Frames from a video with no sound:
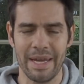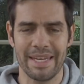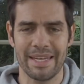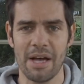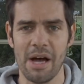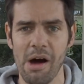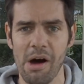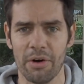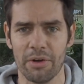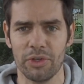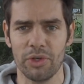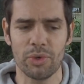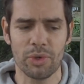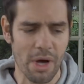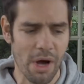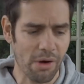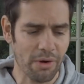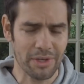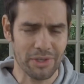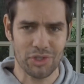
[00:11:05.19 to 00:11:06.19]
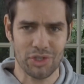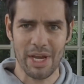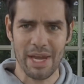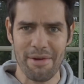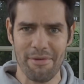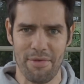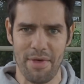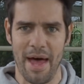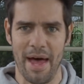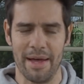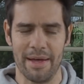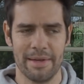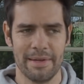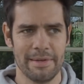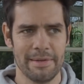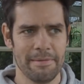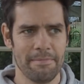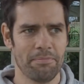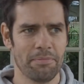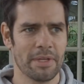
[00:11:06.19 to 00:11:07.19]
It can't. You can't achieve that.
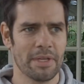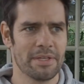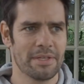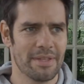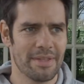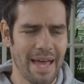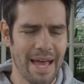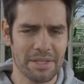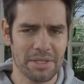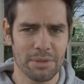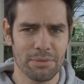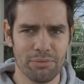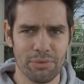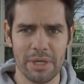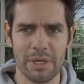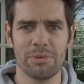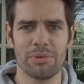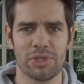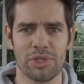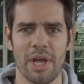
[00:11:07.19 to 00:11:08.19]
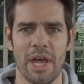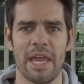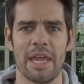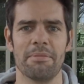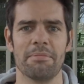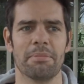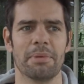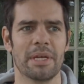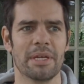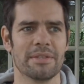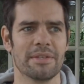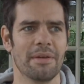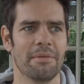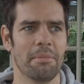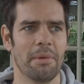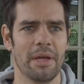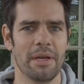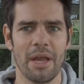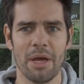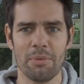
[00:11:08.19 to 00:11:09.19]
So that's a real shame, because
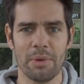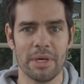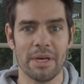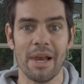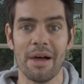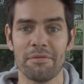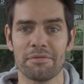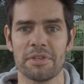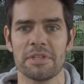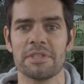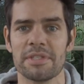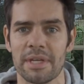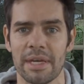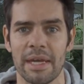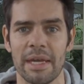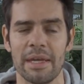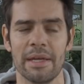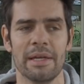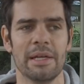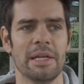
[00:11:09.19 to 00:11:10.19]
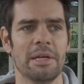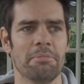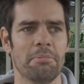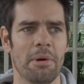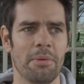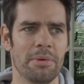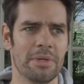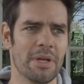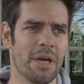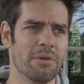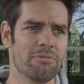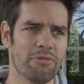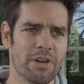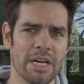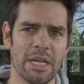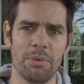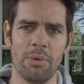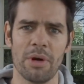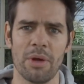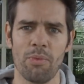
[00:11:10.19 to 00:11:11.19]
I know we'd love to see it, but we don't
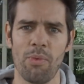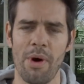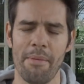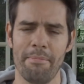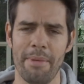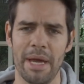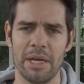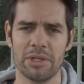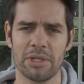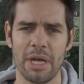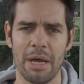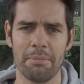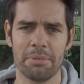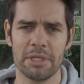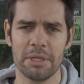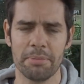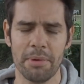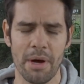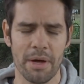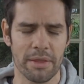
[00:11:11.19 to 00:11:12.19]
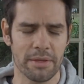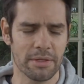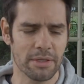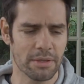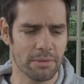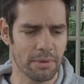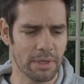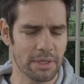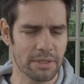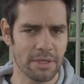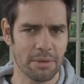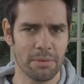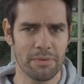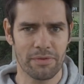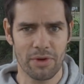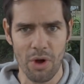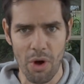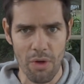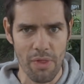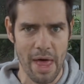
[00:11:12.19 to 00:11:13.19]
really want a one-make championship either, do we? So
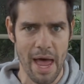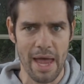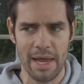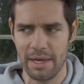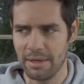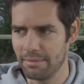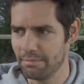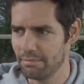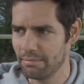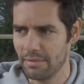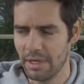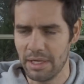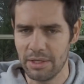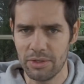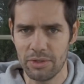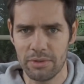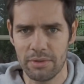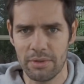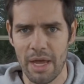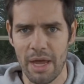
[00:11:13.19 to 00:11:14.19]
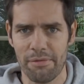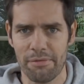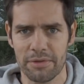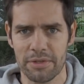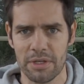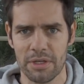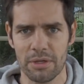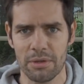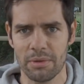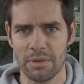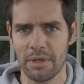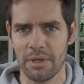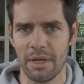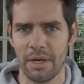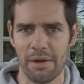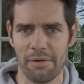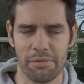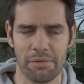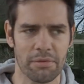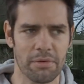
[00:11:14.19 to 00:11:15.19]
we've got that in F2 and
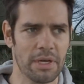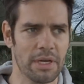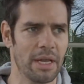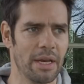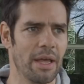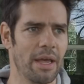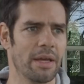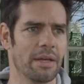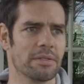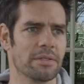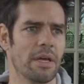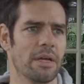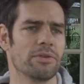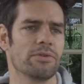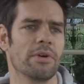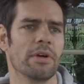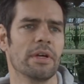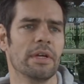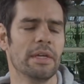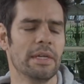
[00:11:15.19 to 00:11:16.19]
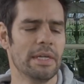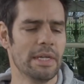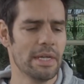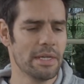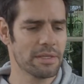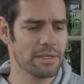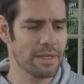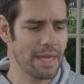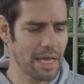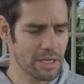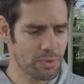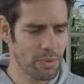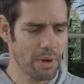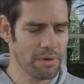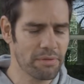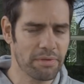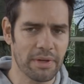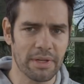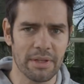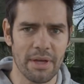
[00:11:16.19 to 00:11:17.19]
F3, etc. So that's
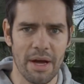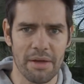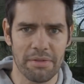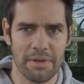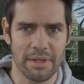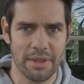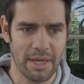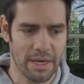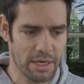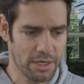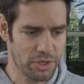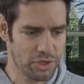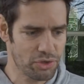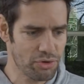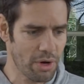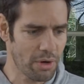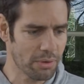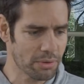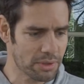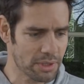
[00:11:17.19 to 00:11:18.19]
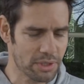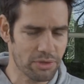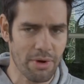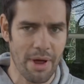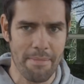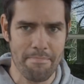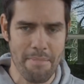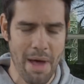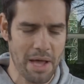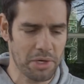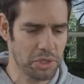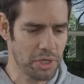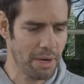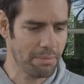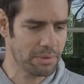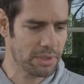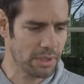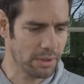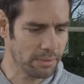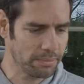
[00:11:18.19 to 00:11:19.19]
one thing that I think they're going to struggle to try and match
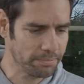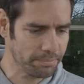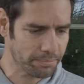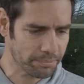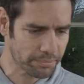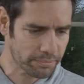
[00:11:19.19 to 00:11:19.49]
up to.